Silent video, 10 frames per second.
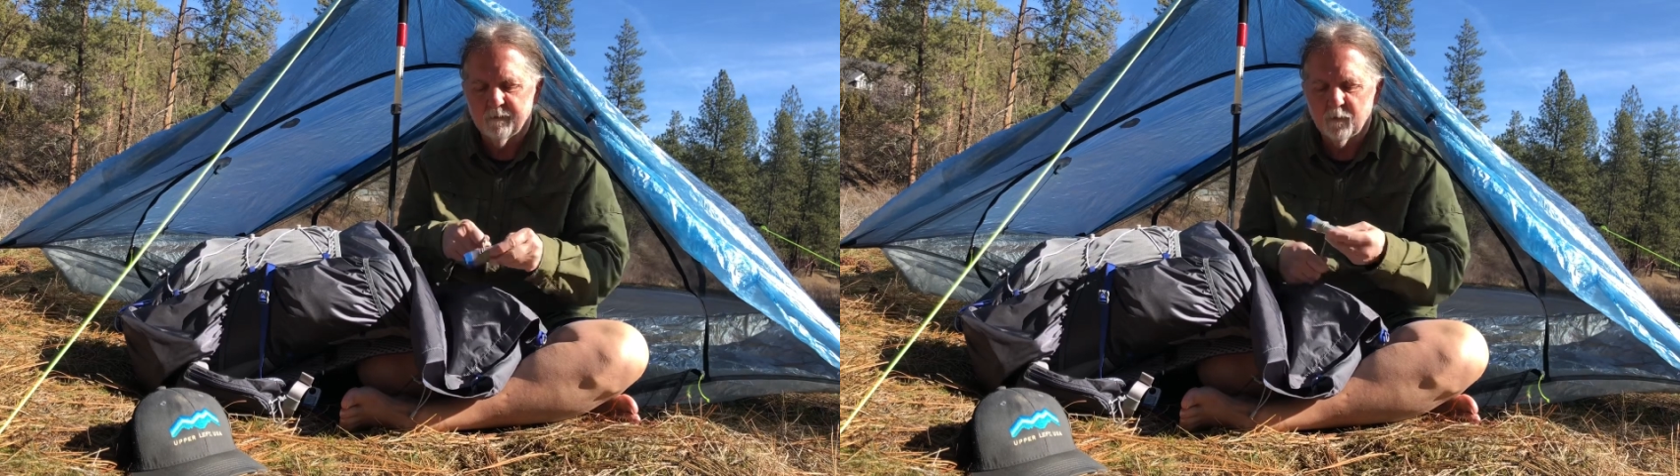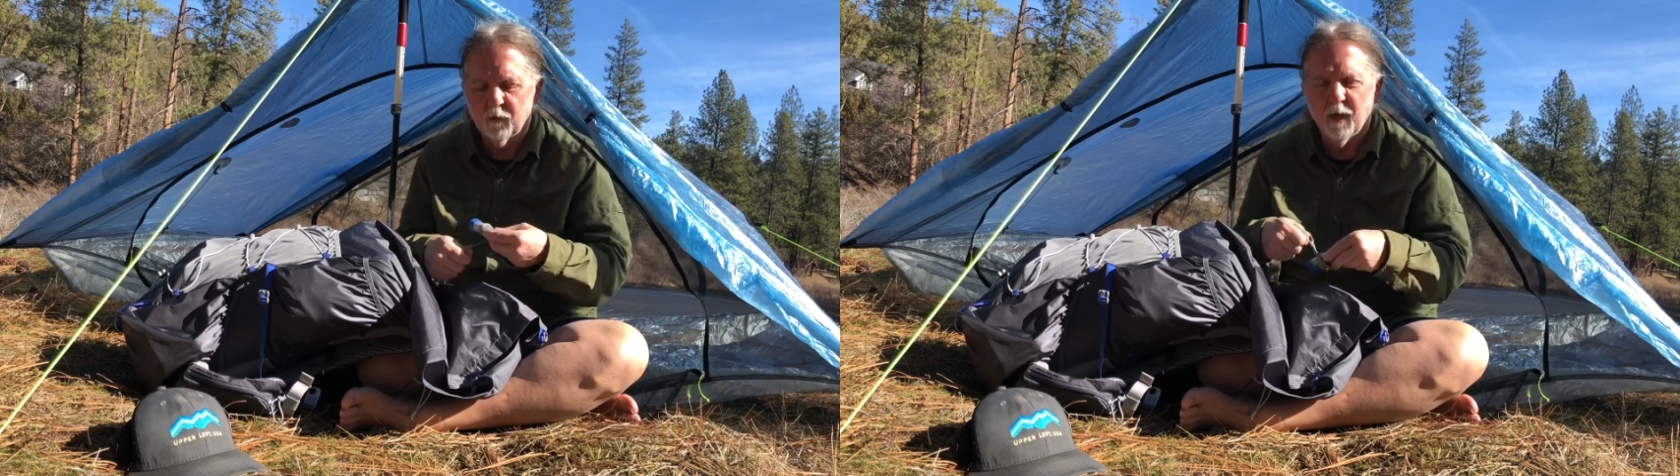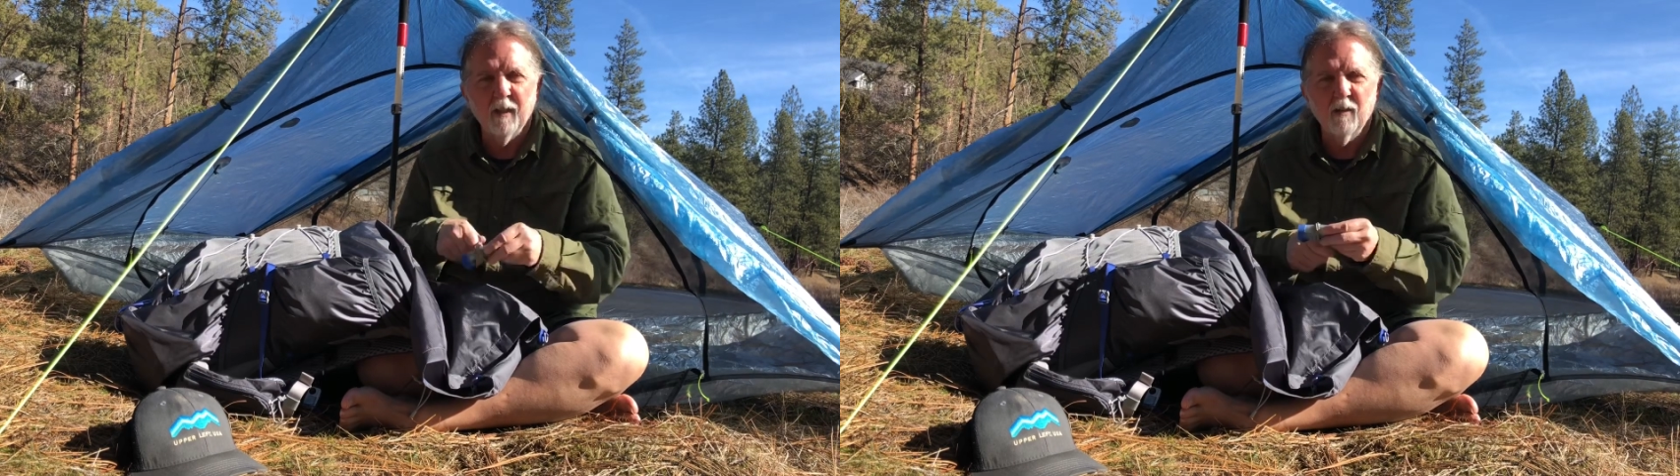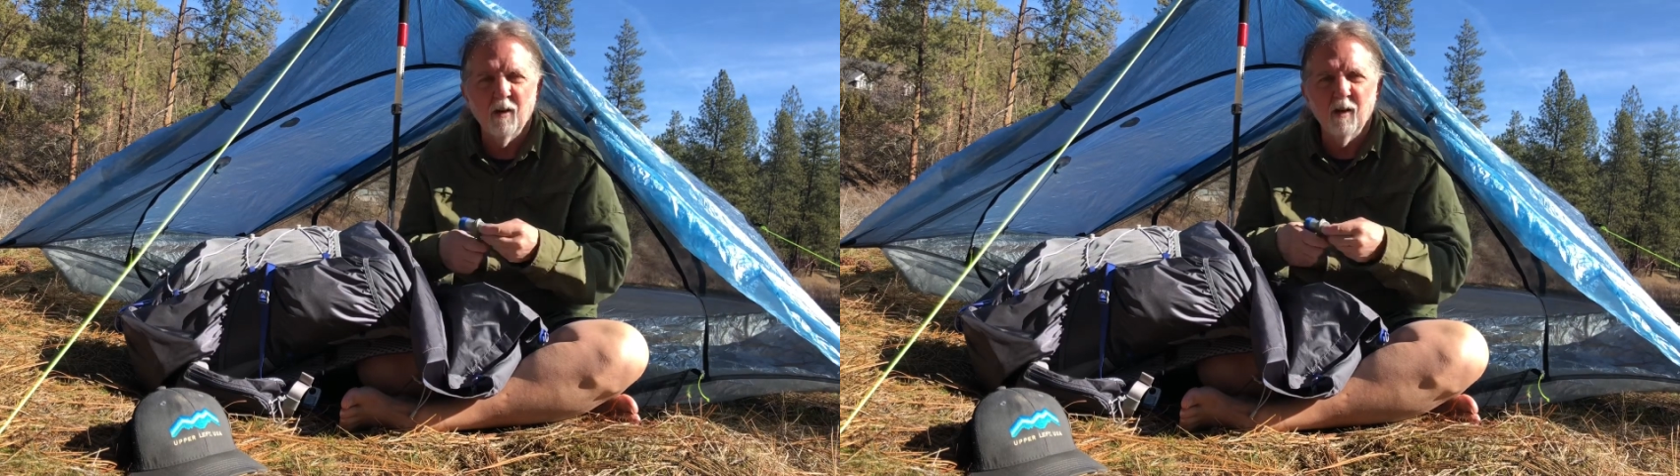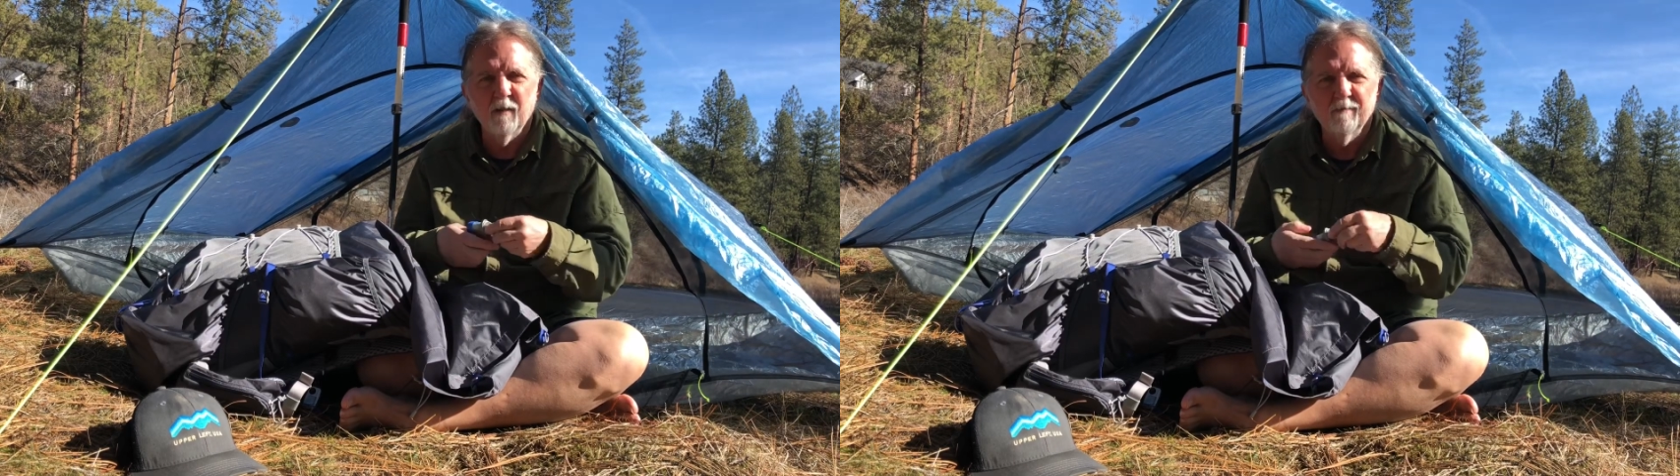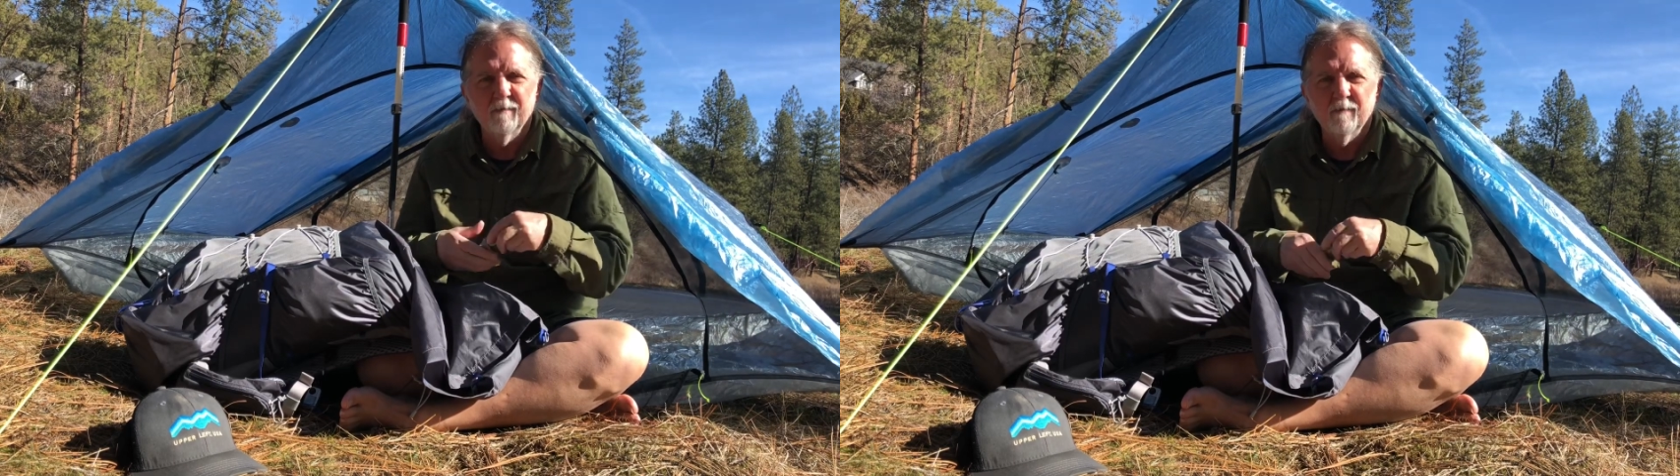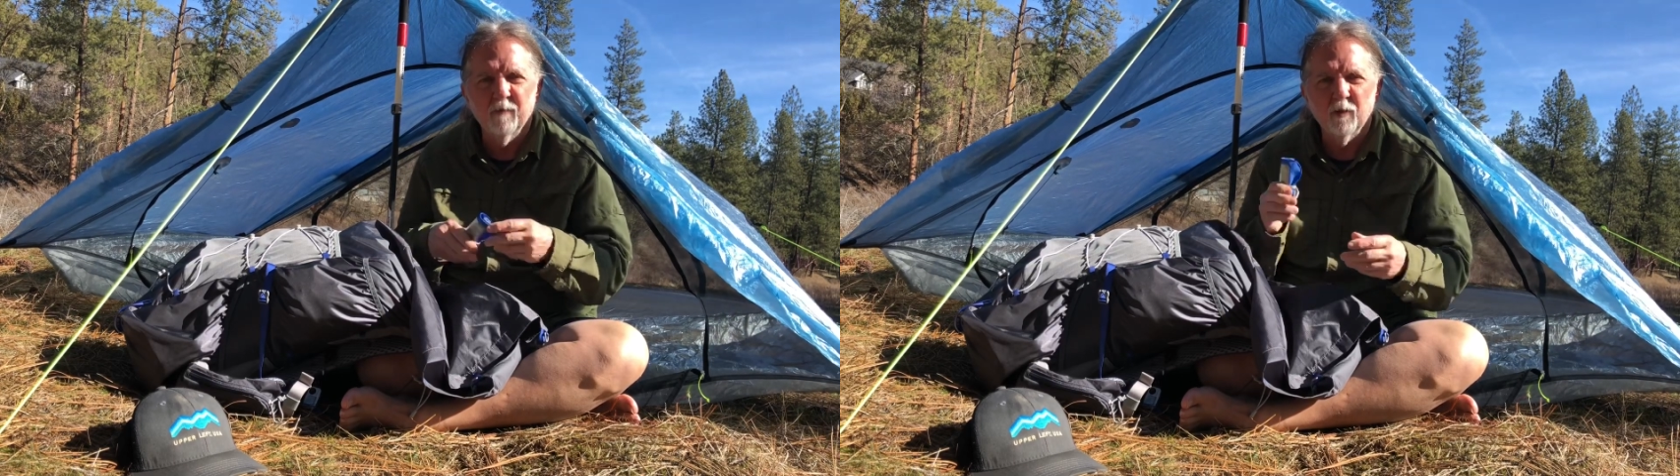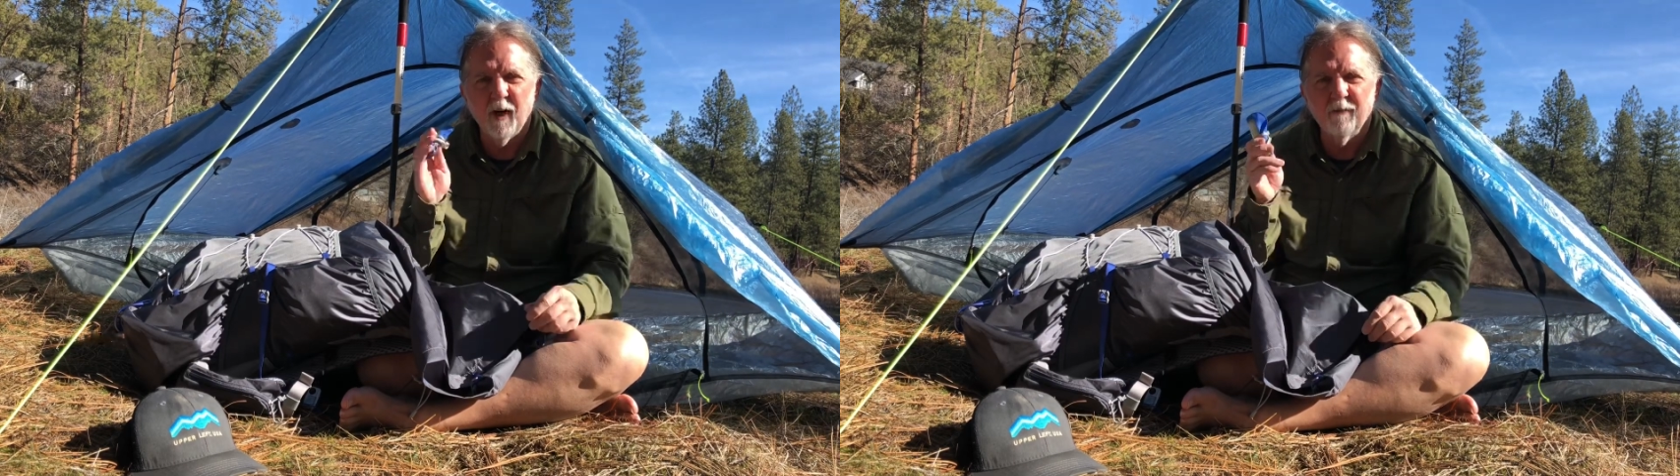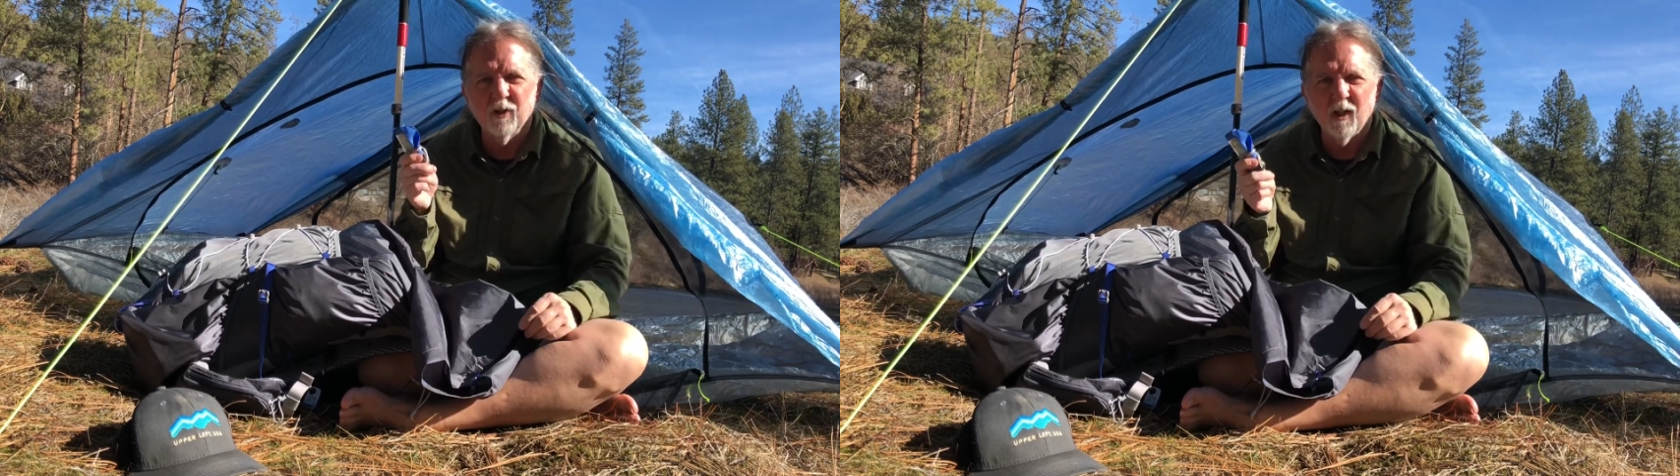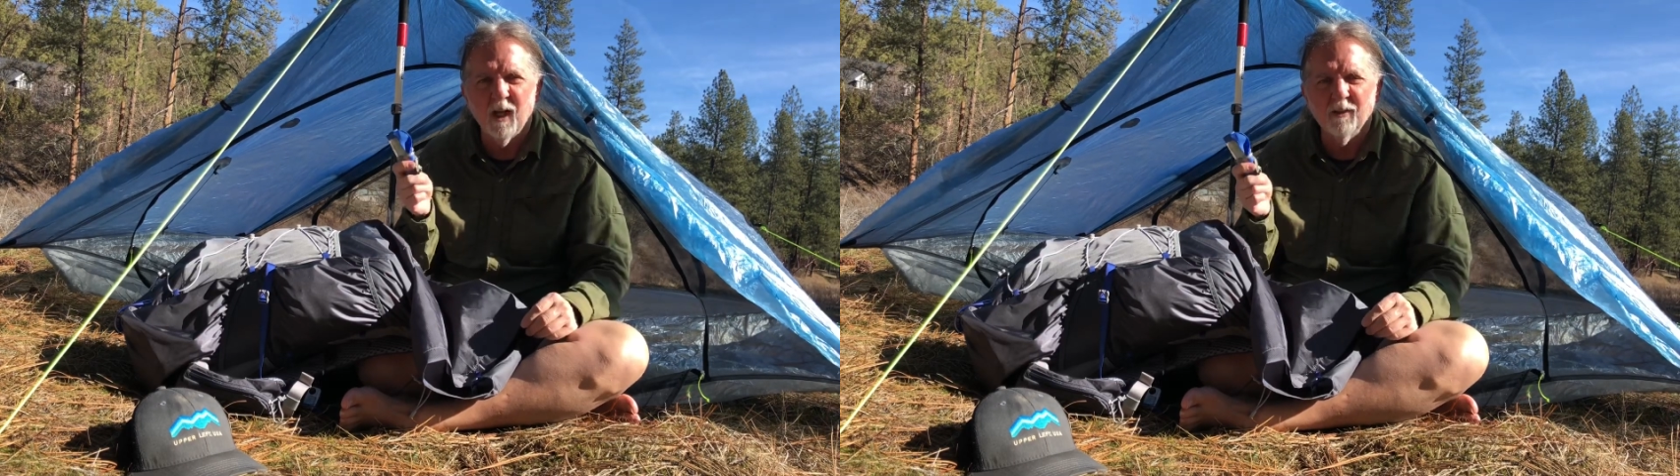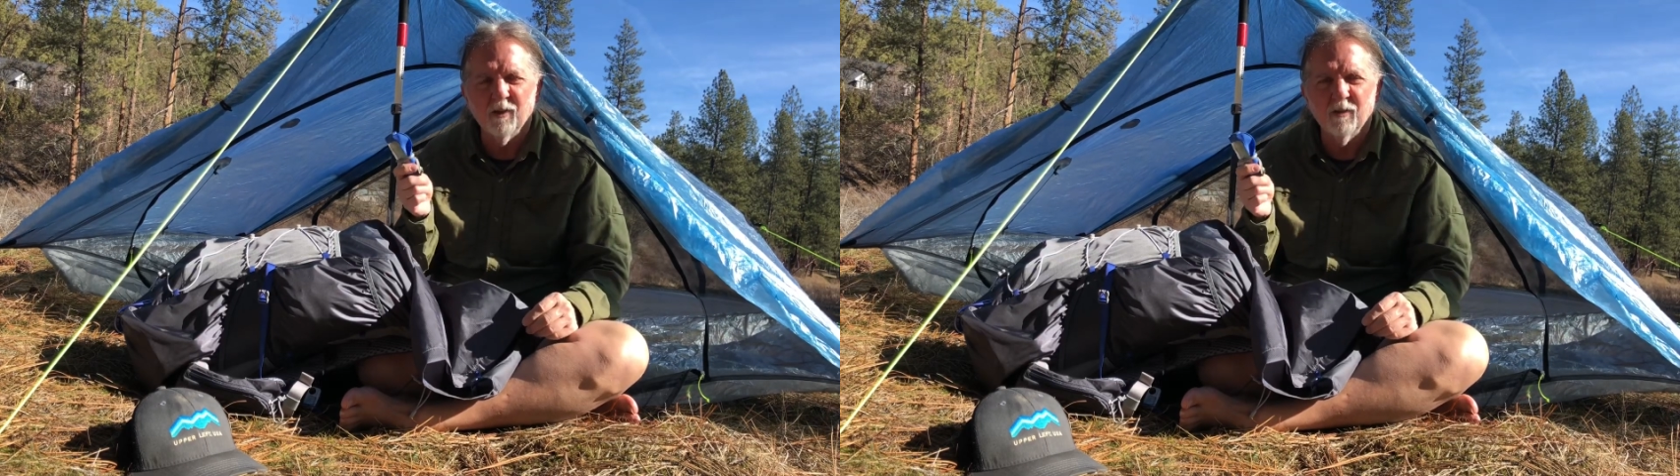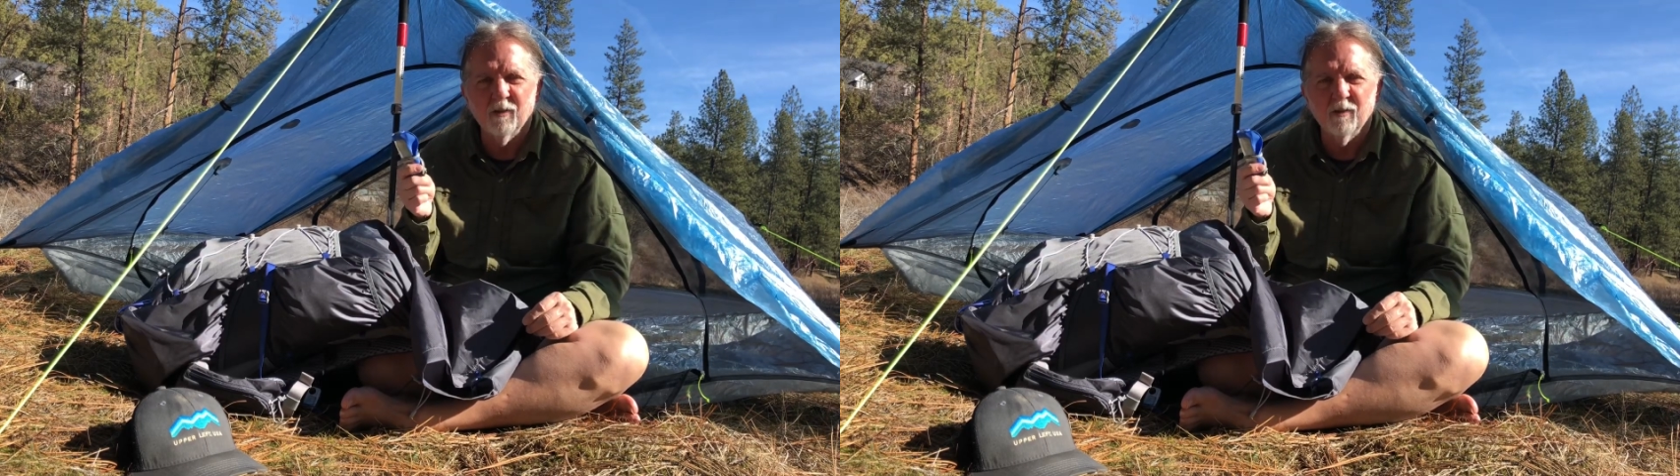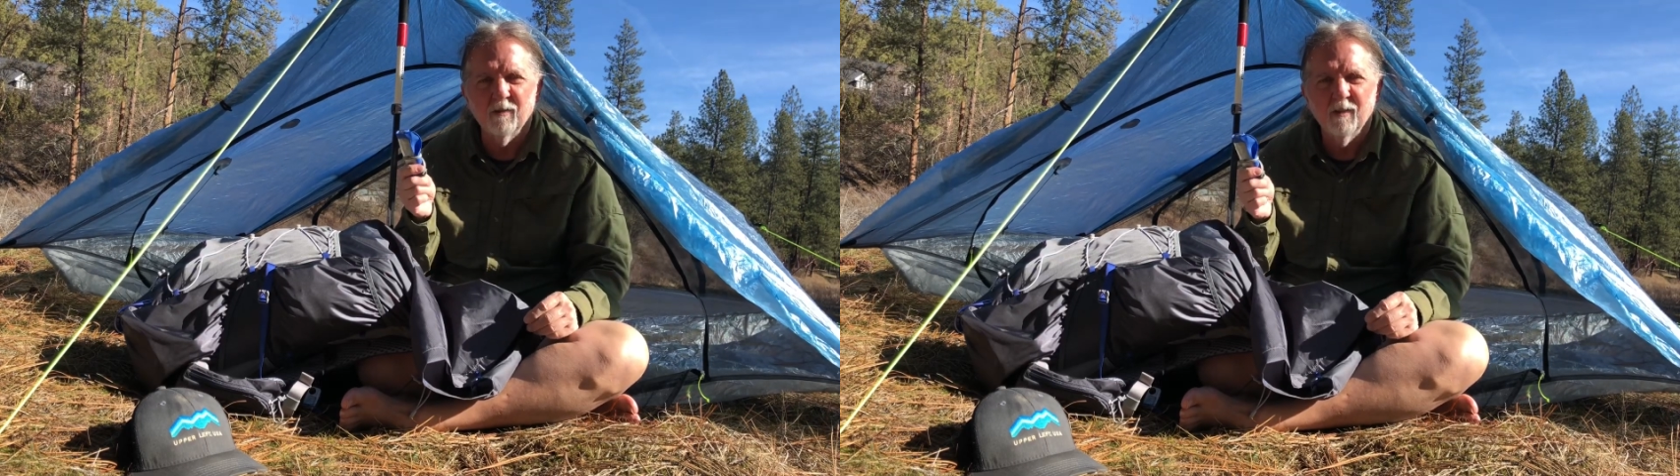credit card, driver's license,